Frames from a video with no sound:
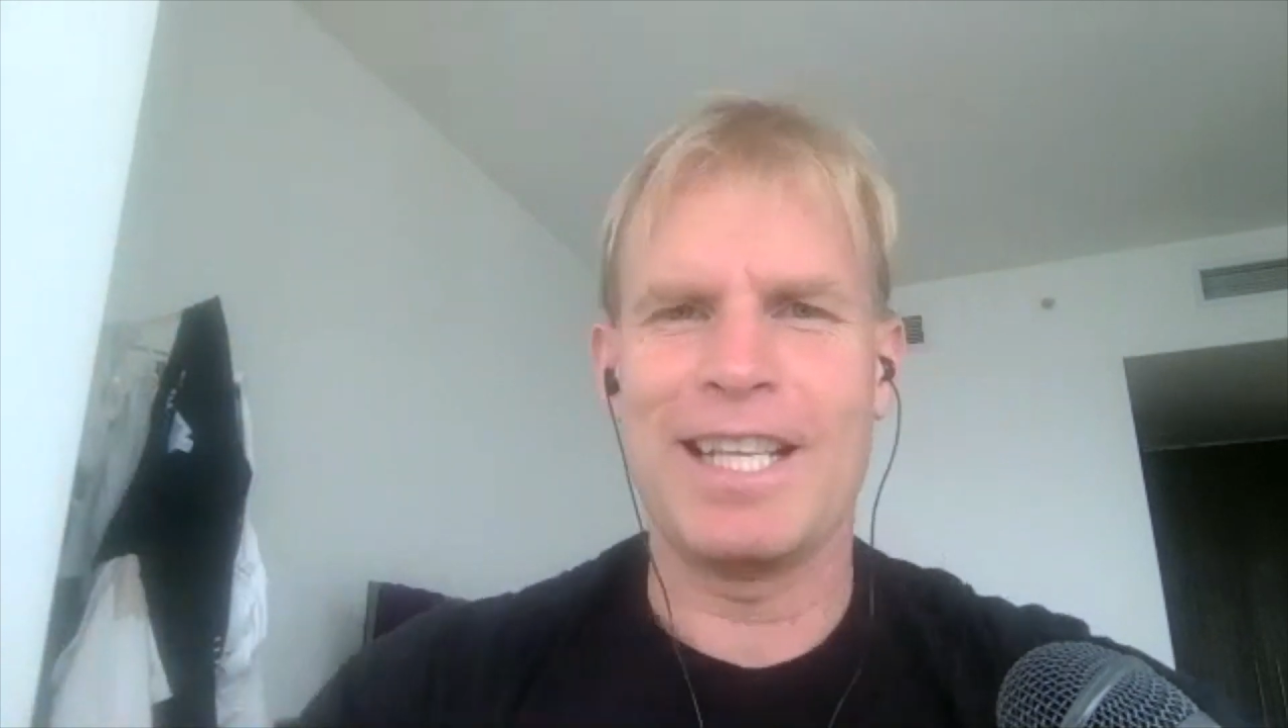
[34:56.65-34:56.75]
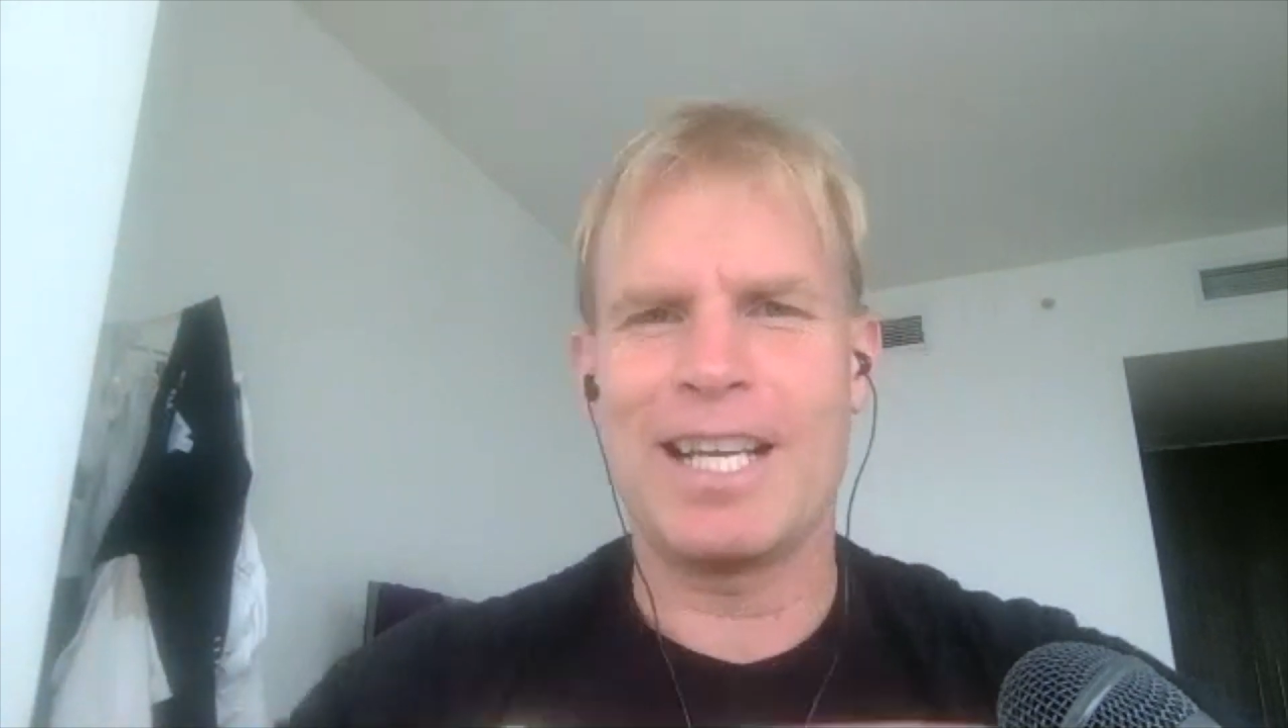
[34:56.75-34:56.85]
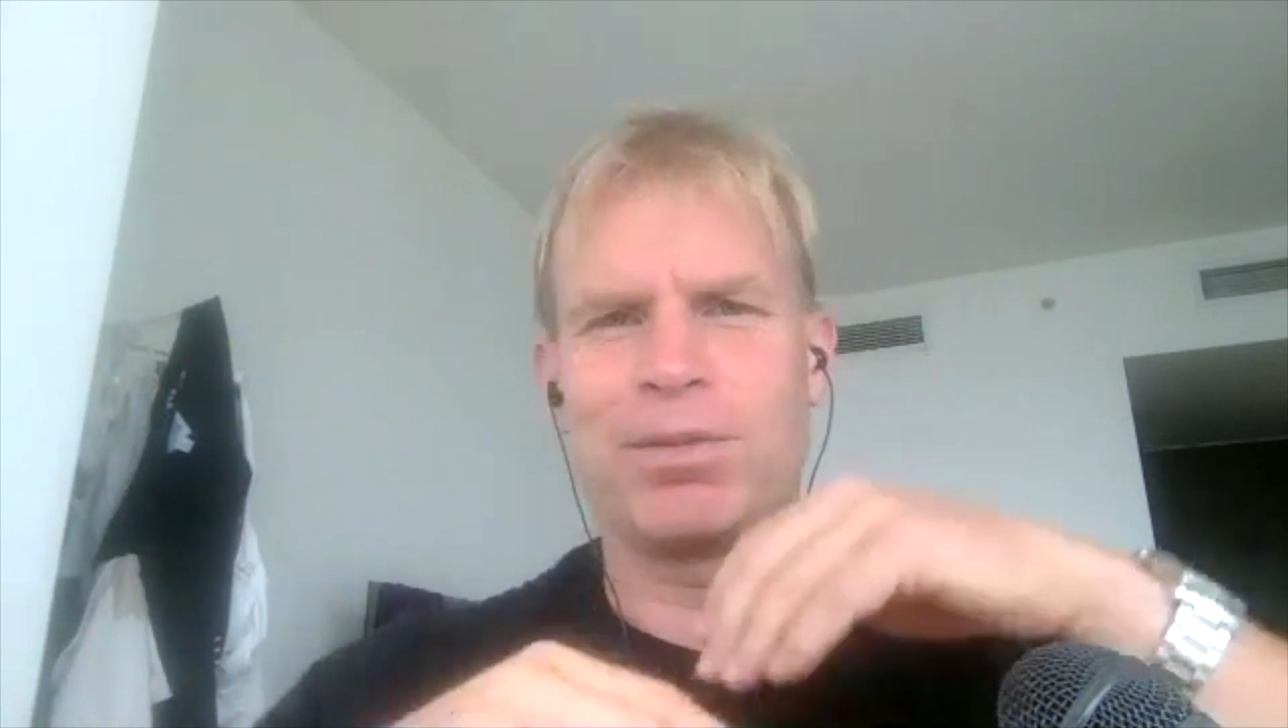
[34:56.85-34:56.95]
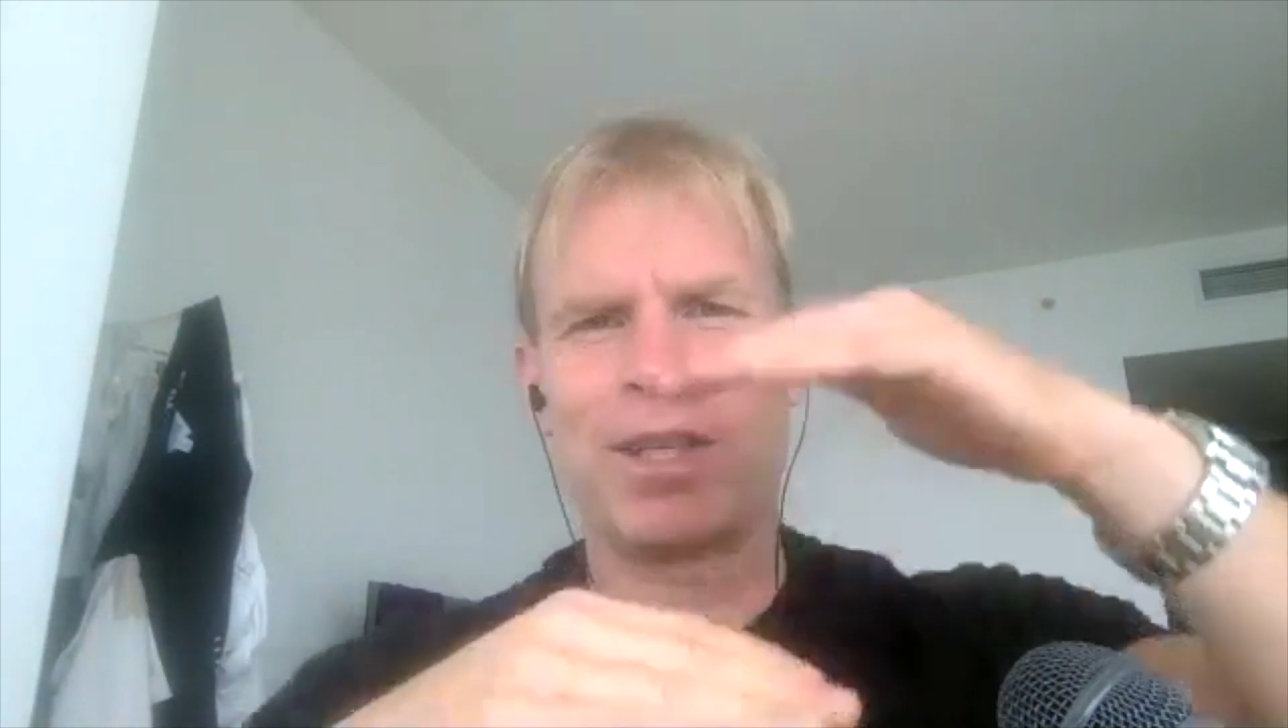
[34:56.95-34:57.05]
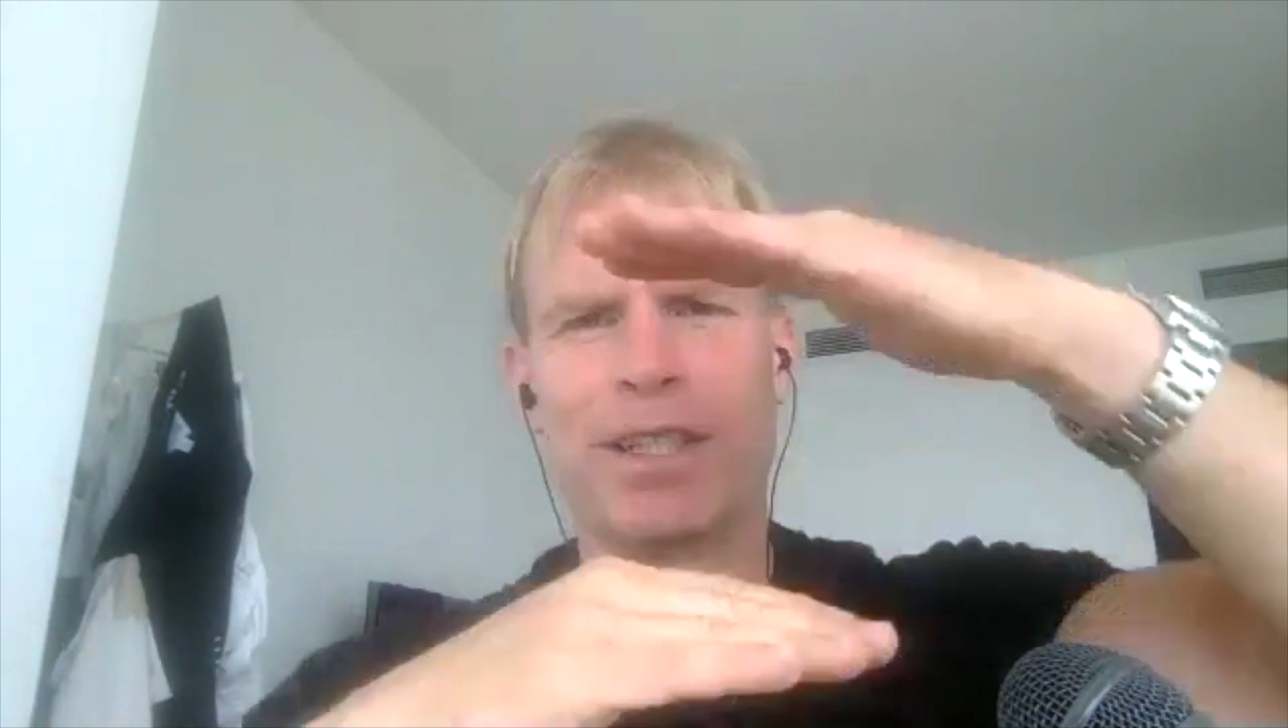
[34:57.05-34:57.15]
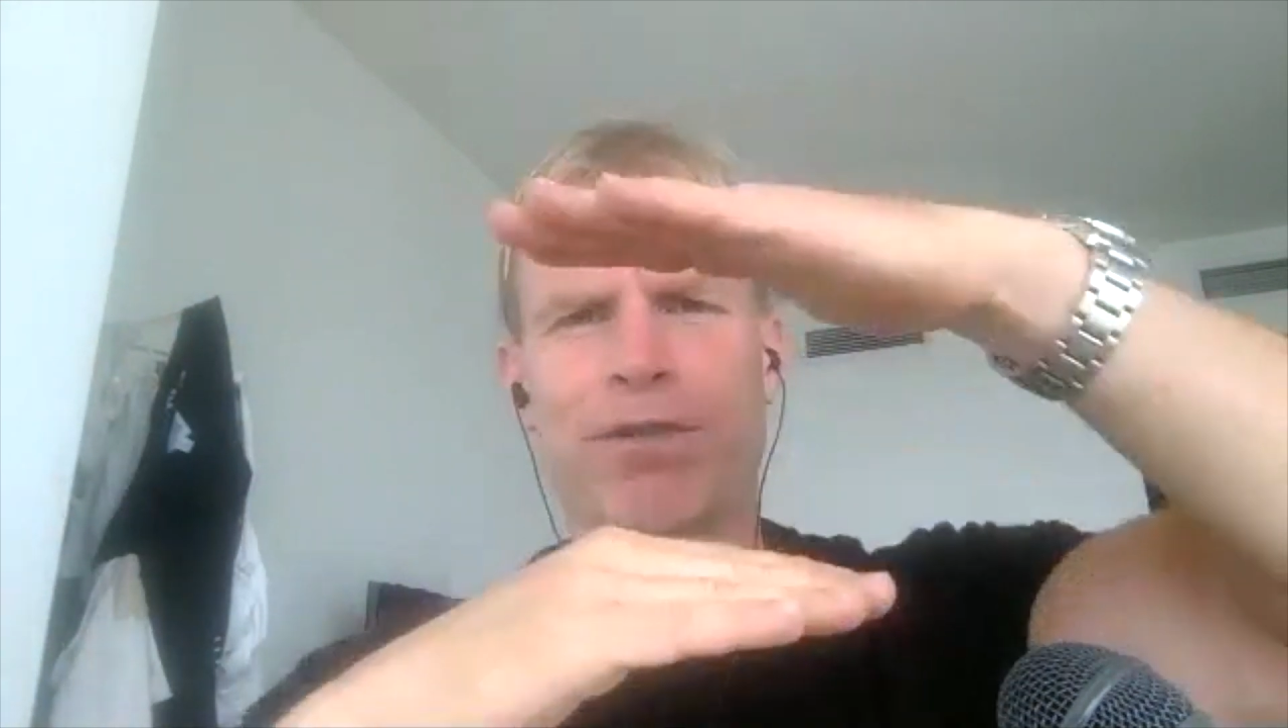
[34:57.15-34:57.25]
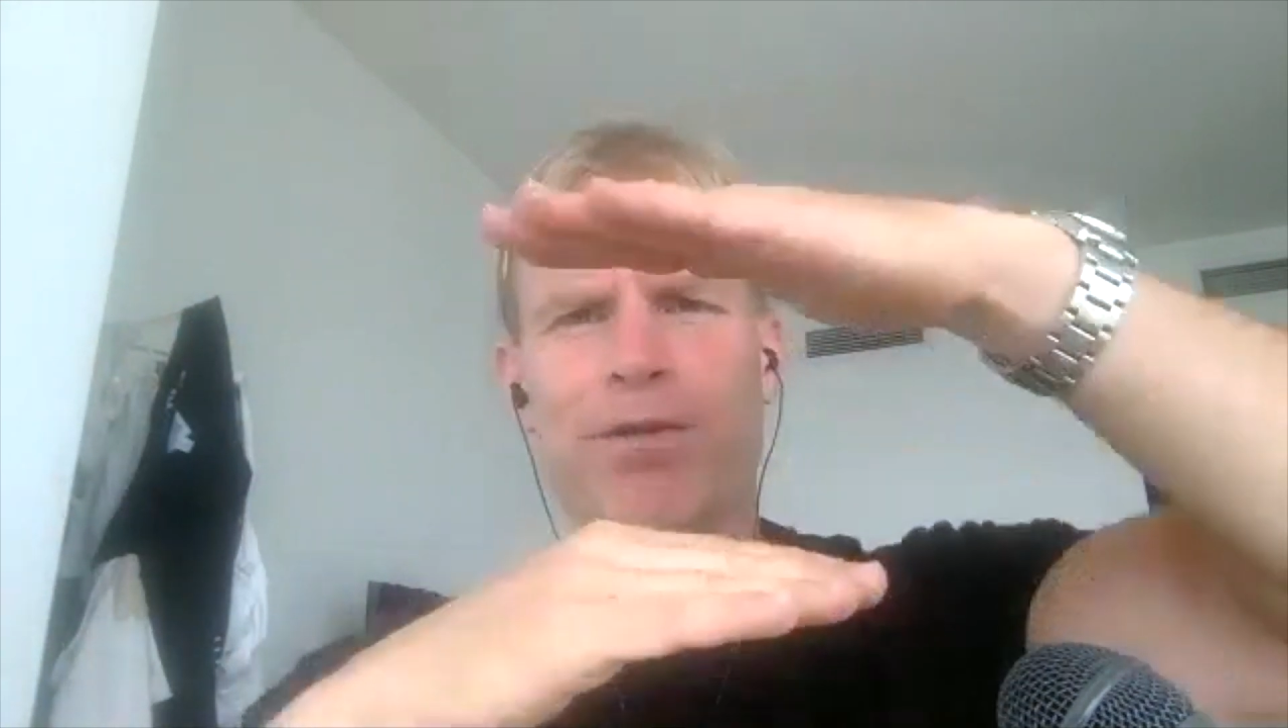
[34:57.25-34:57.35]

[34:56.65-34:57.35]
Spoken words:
and that'll create